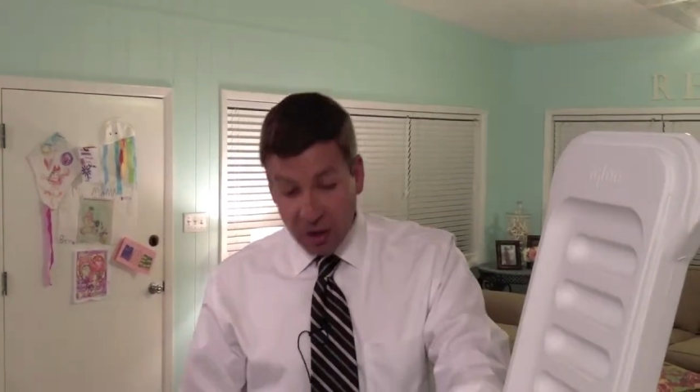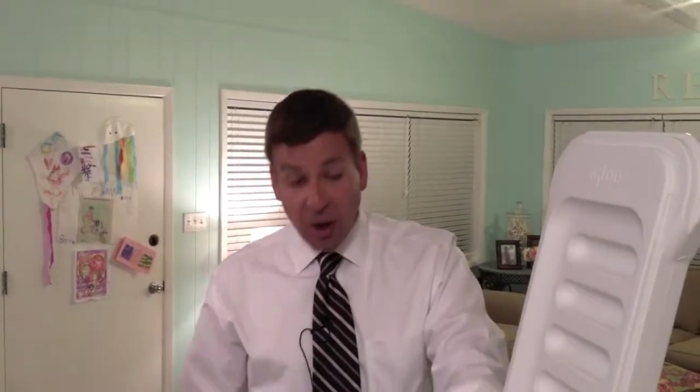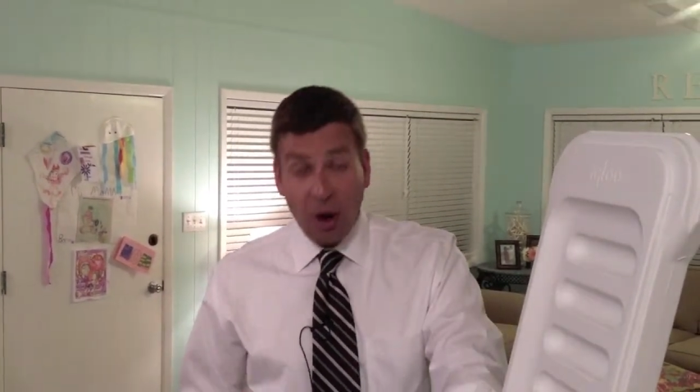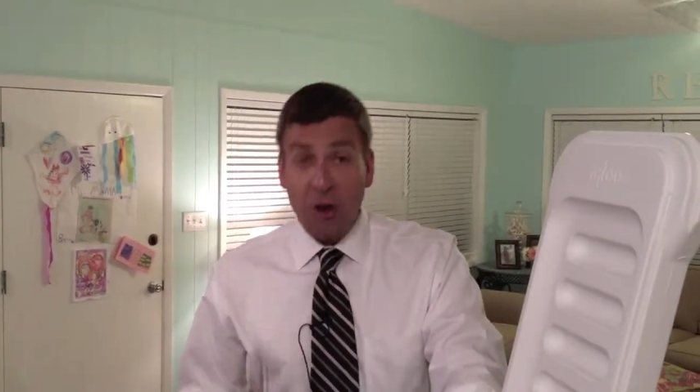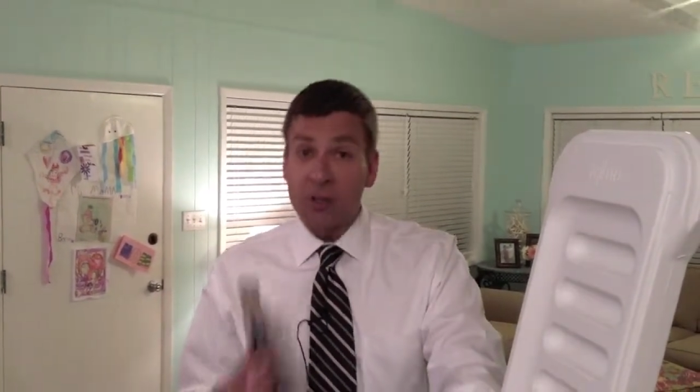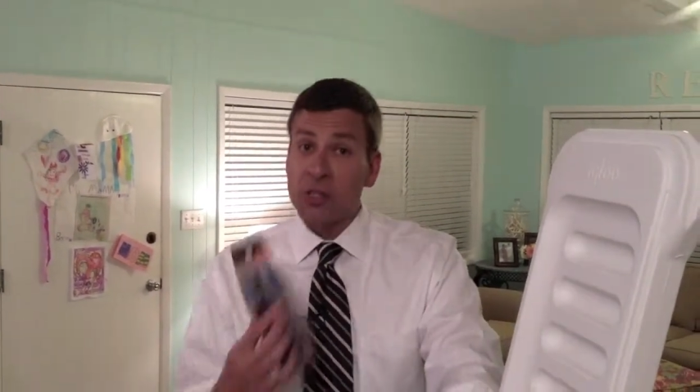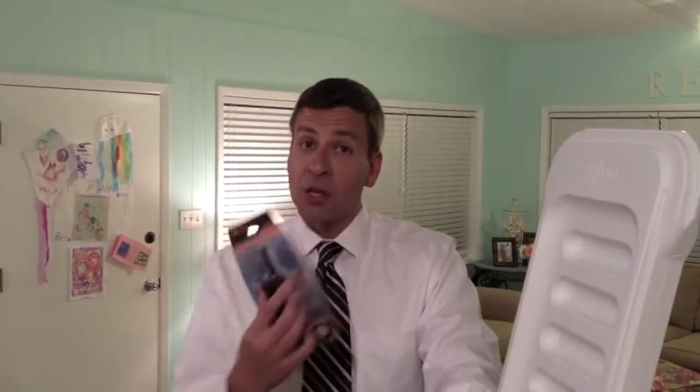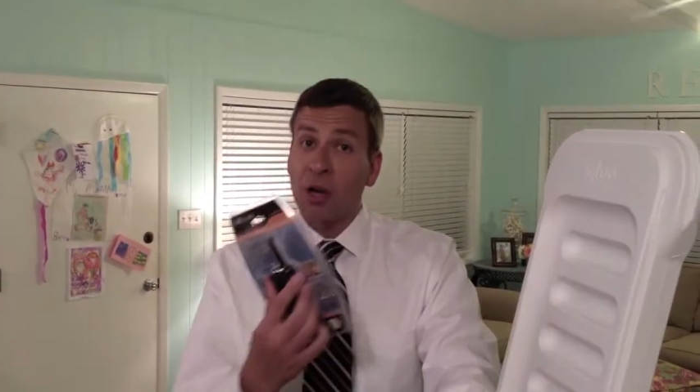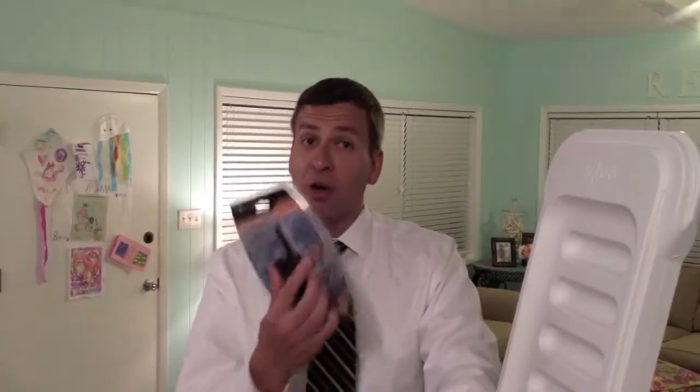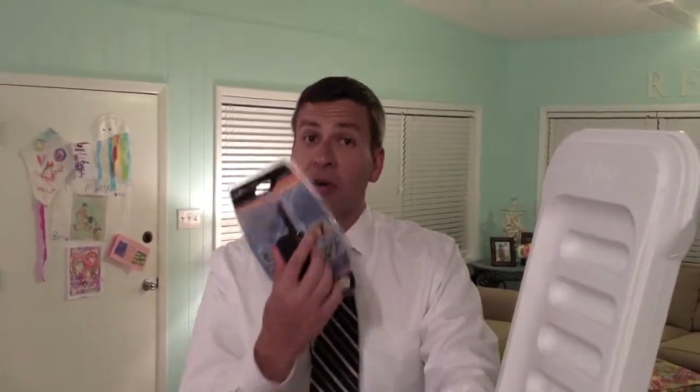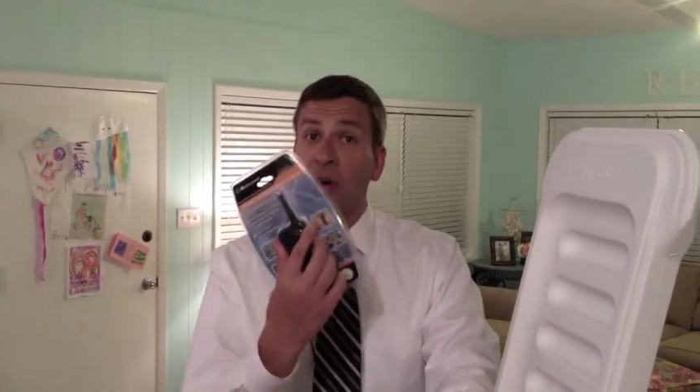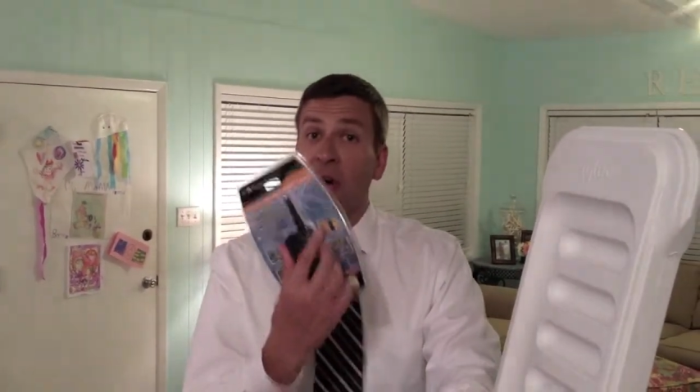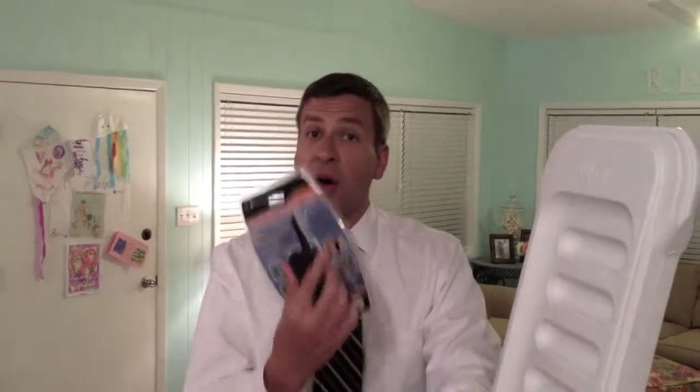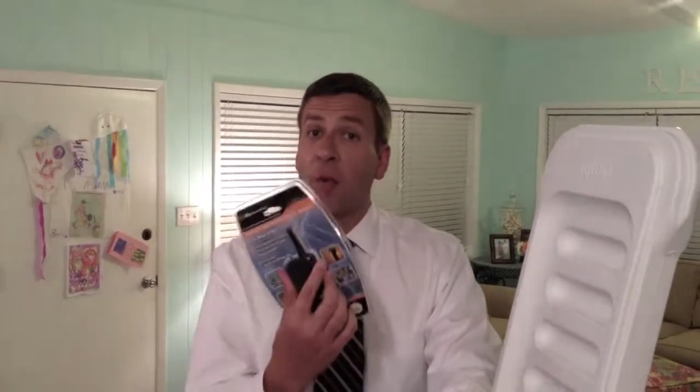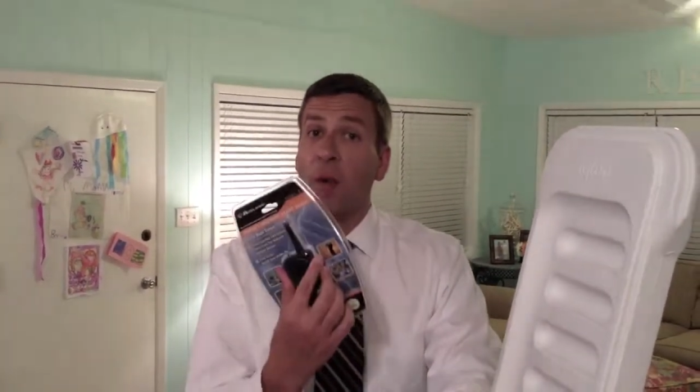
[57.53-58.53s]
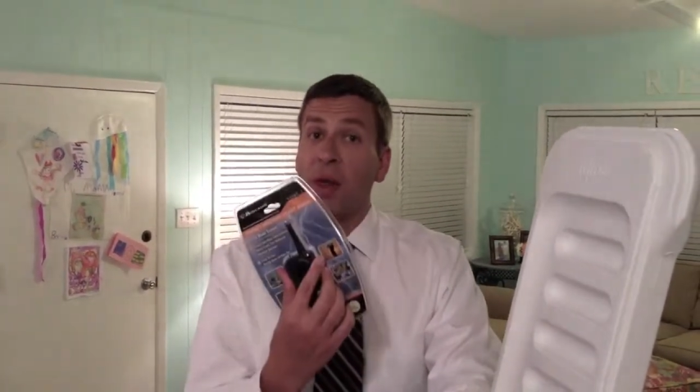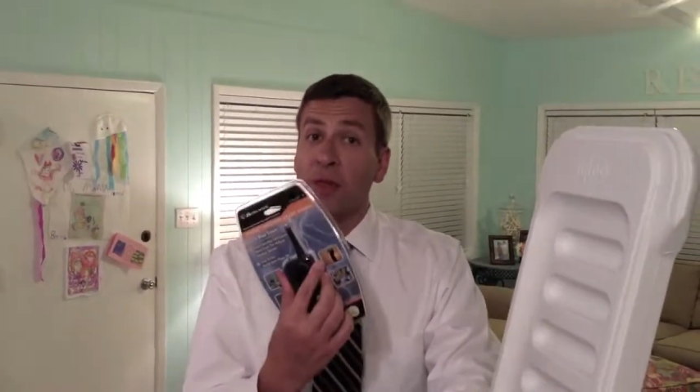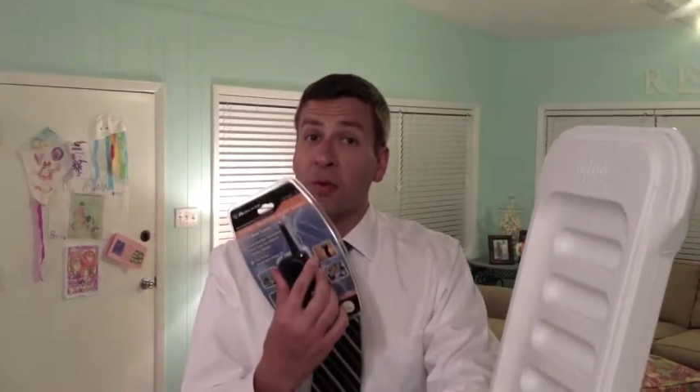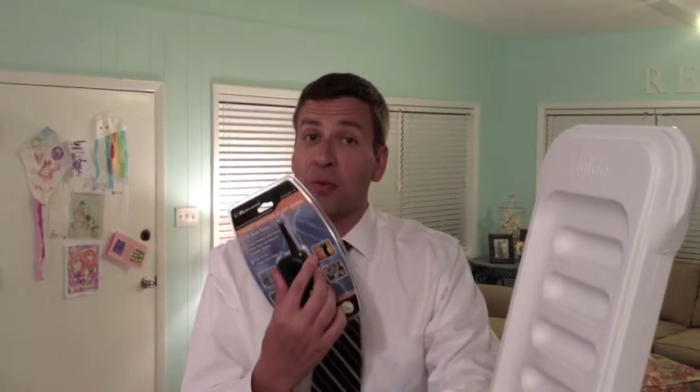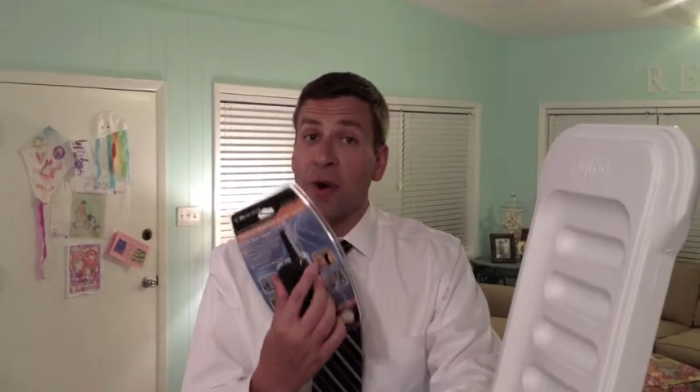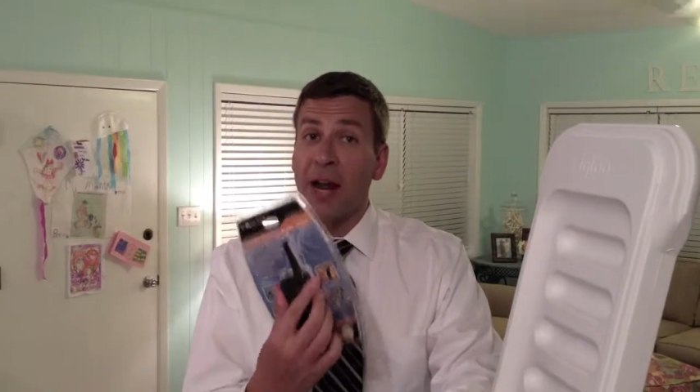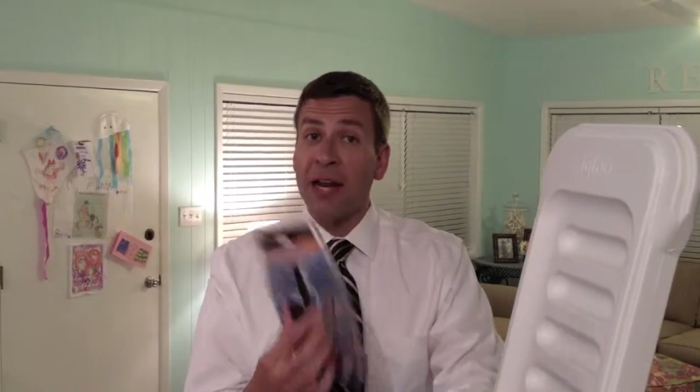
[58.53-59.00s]
also, a
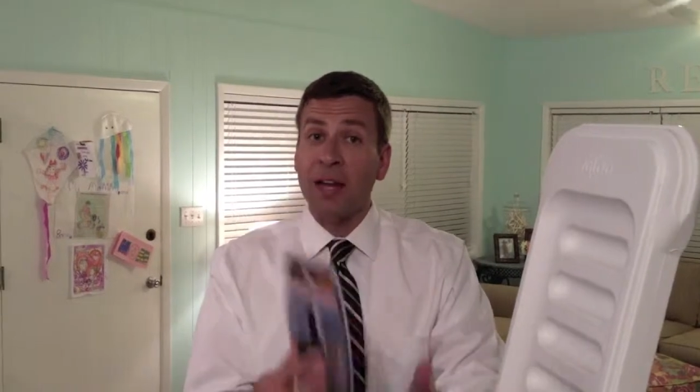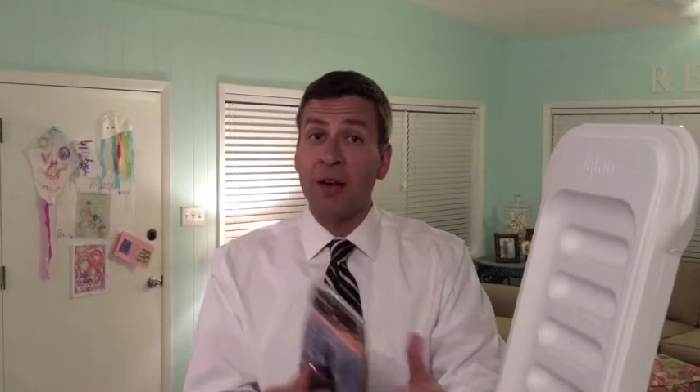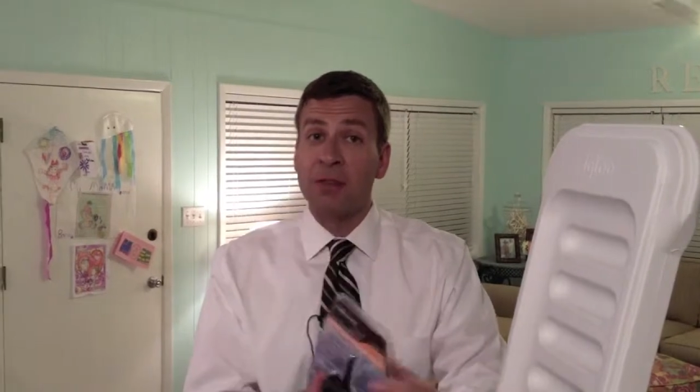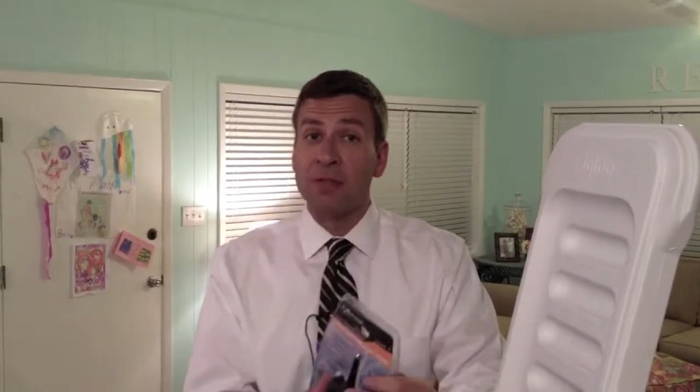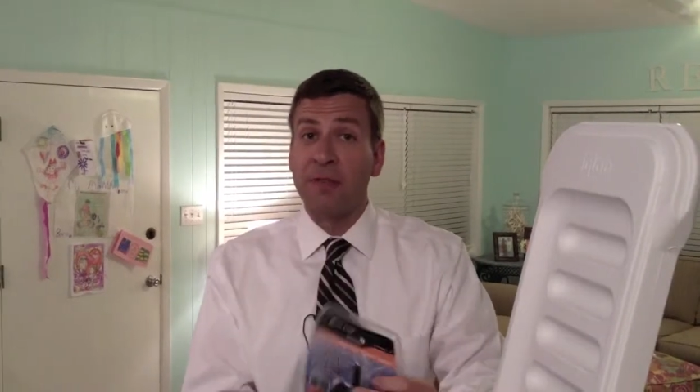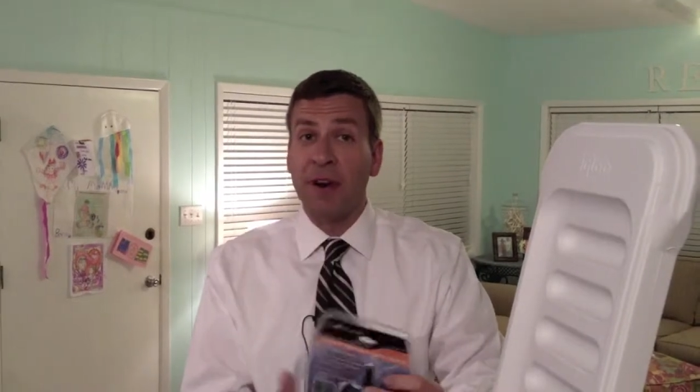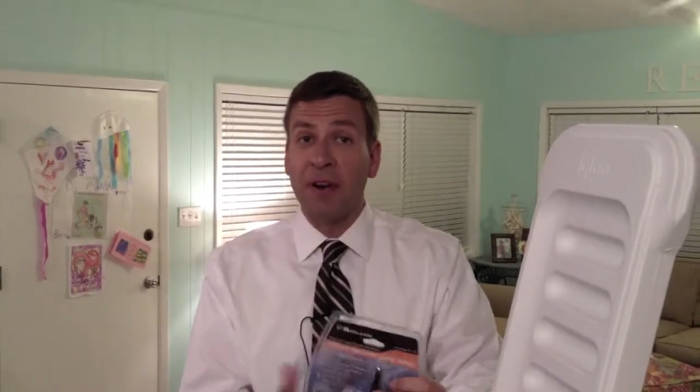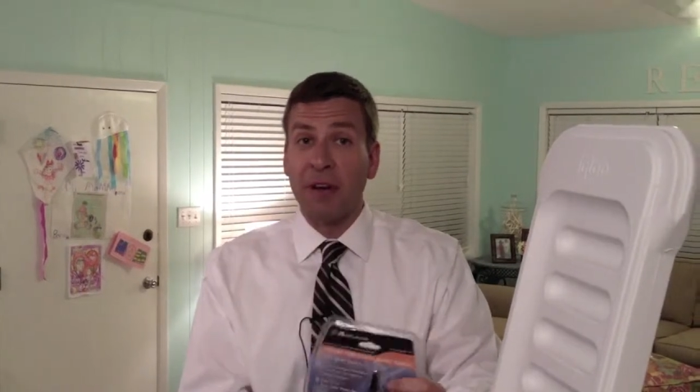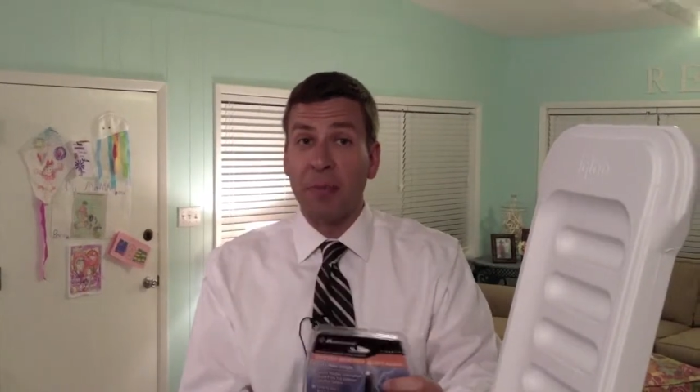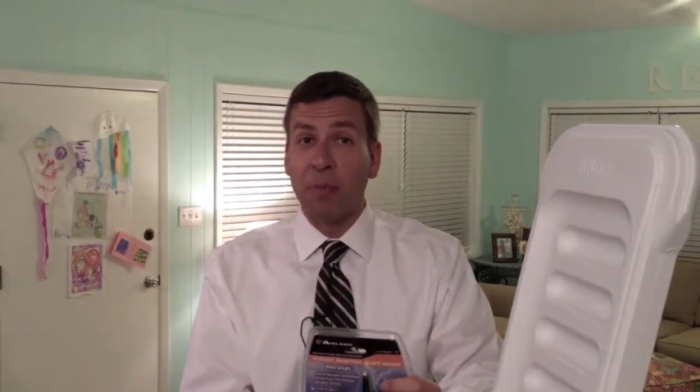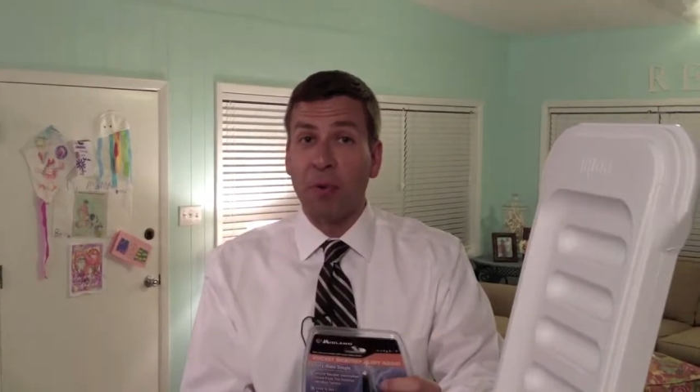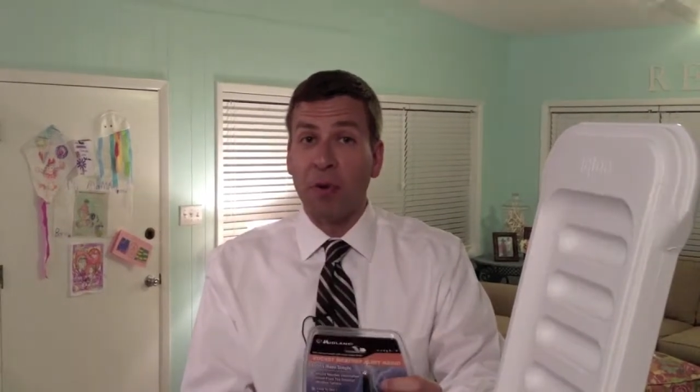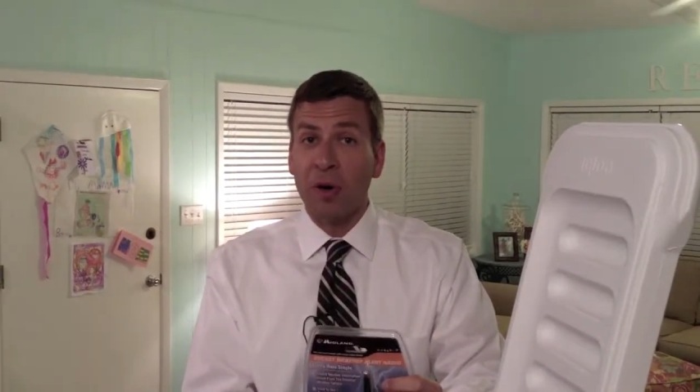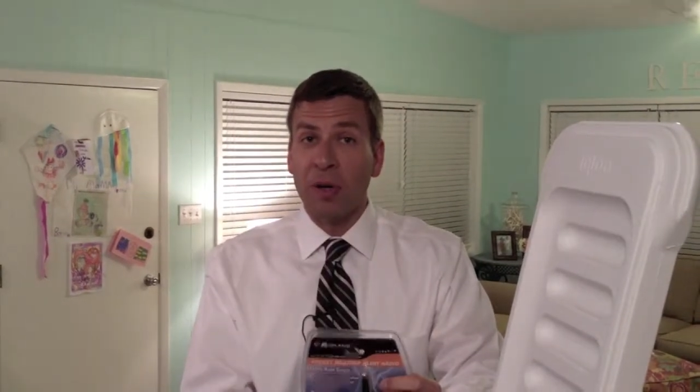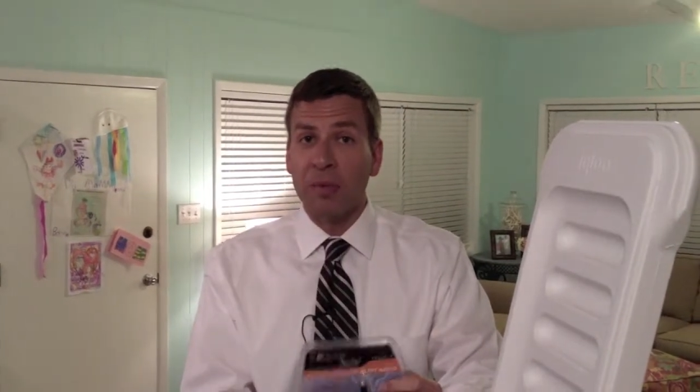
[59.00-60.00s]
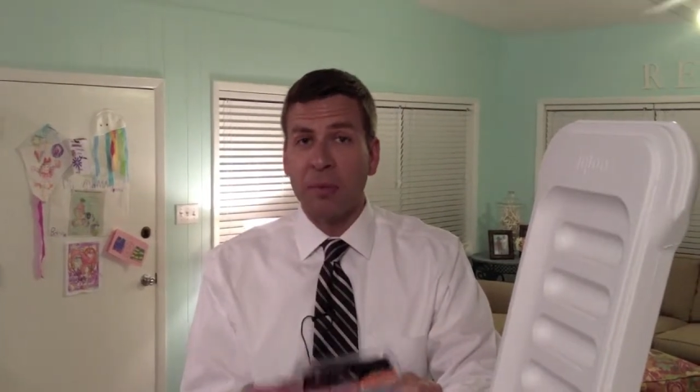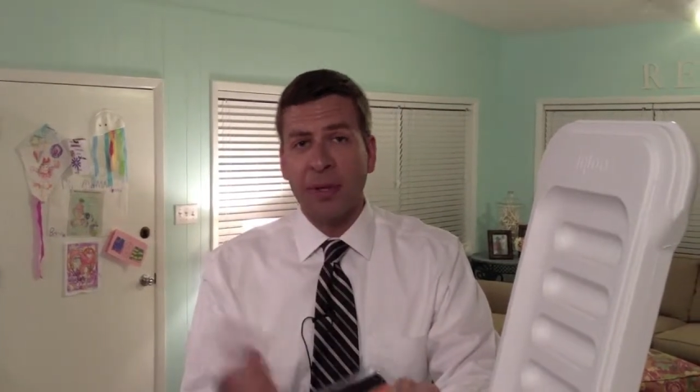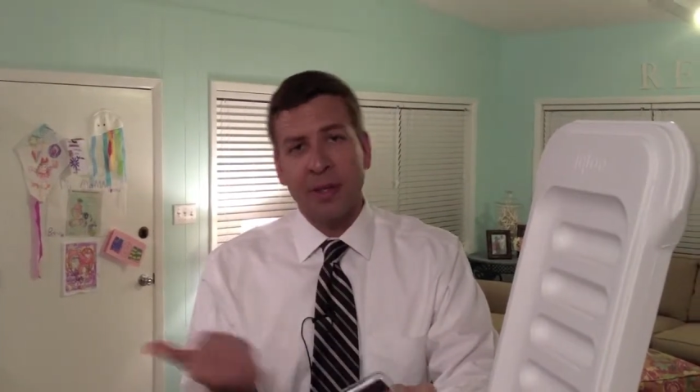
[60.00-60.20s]
weather radio is very important,